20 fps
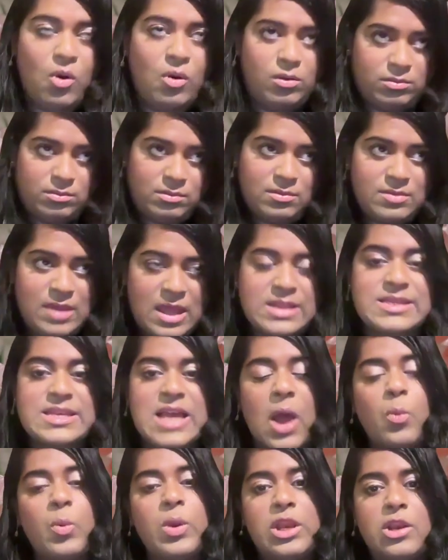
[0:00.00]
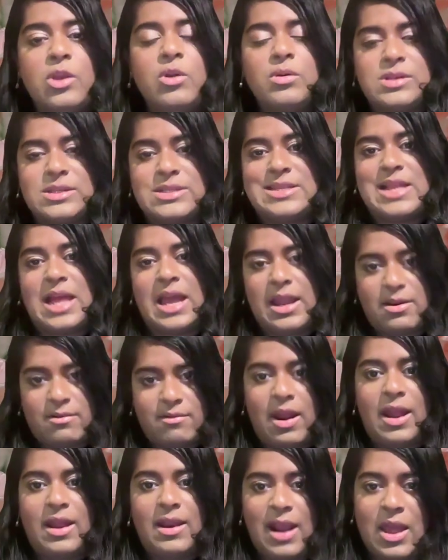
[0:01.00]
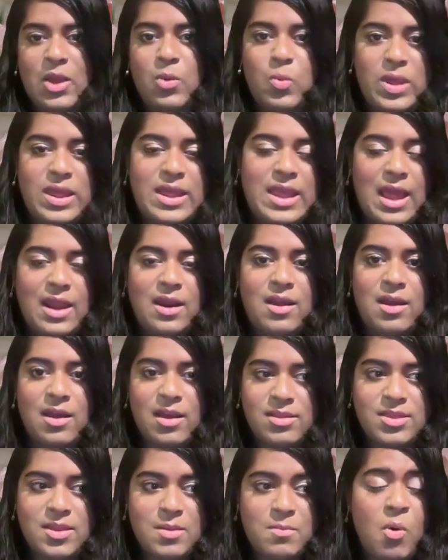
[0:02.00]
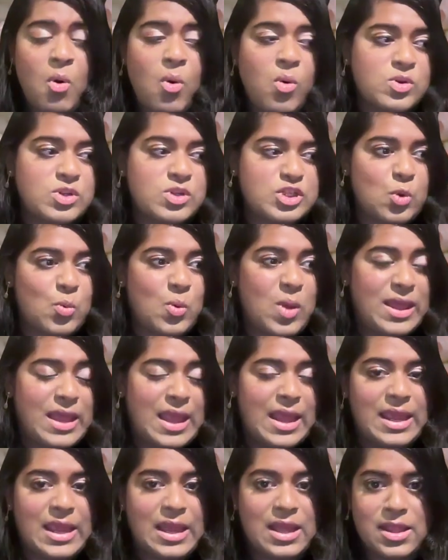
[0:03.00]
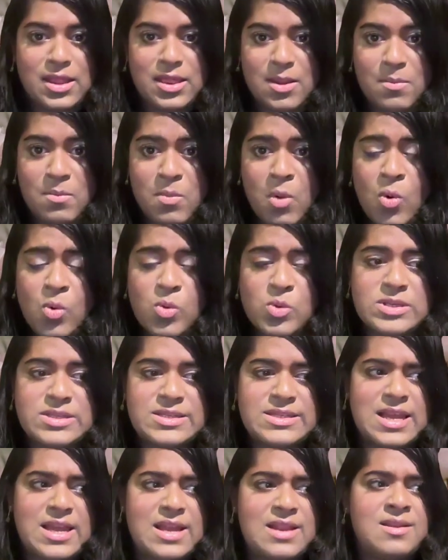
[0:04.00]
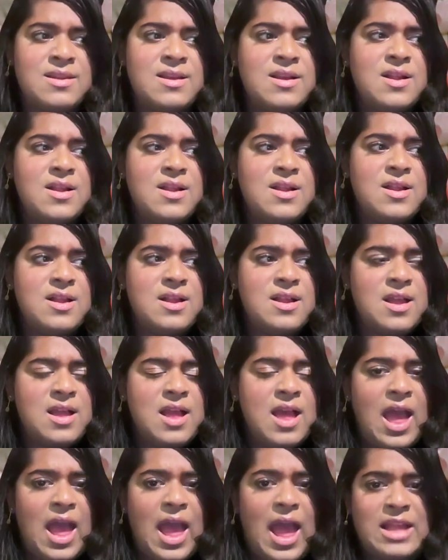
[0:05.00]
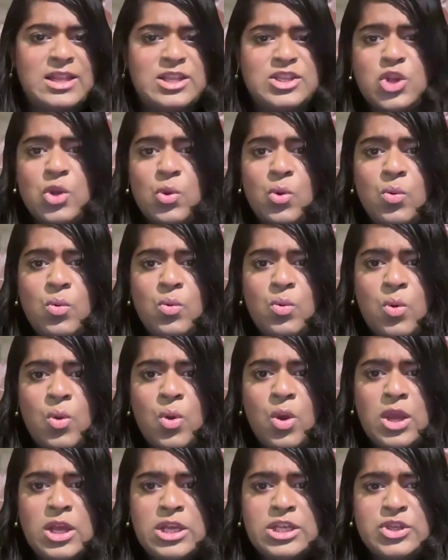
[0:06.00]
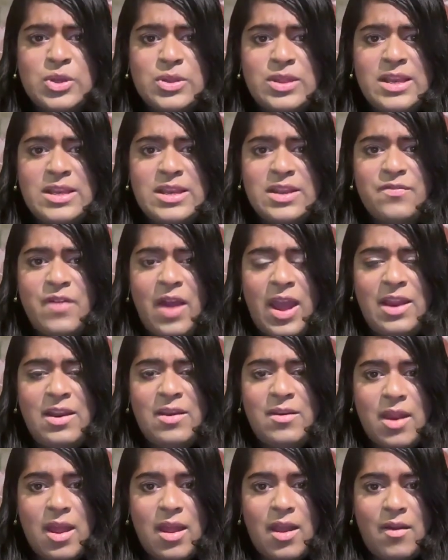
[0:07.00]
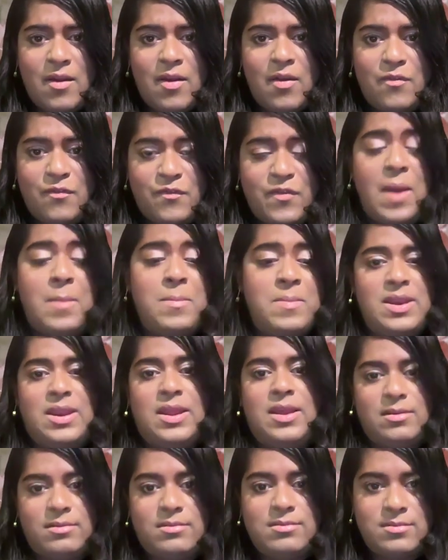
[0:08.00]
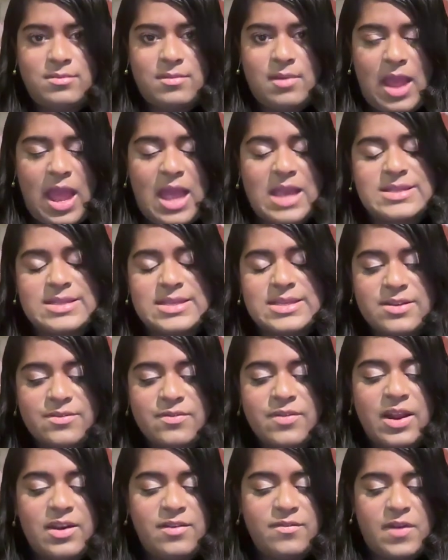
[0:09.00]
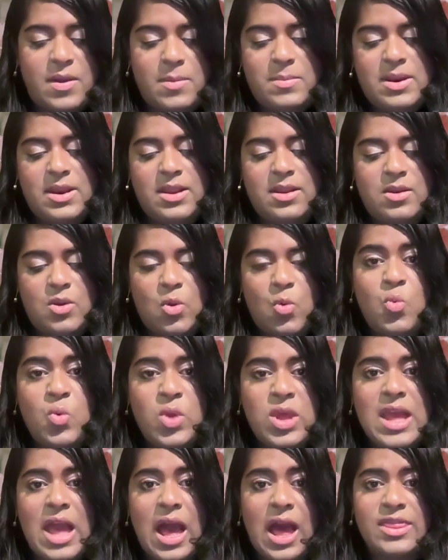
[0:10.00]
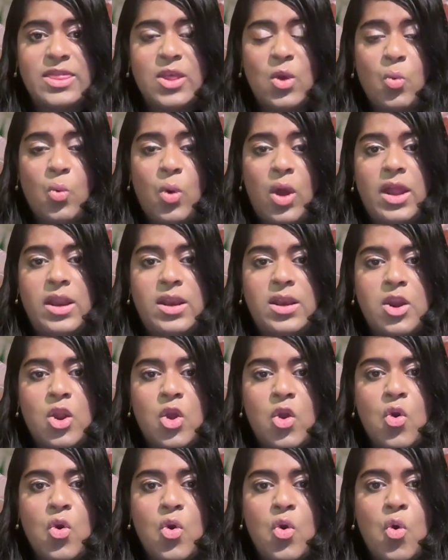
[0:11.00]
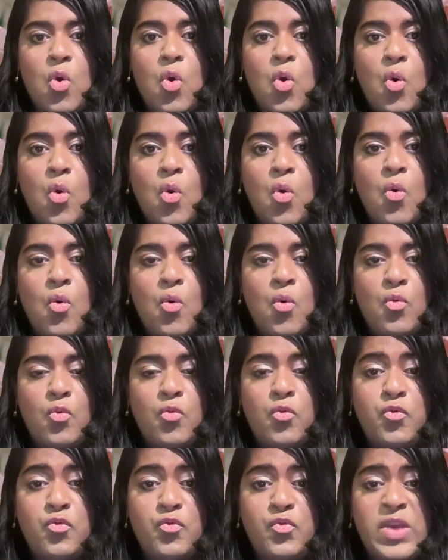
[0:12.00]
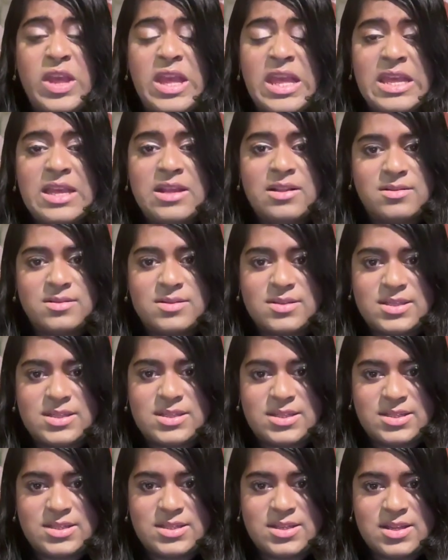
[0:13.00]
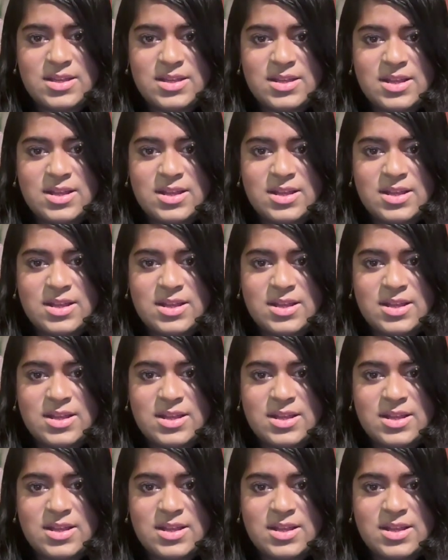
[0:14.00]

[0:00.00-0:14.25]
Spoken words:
Or that's how it looks like, right? Like we get hurt the most, or we're getting hurt the most. And so the divine feminine, as the divine feminine, we are the one who feels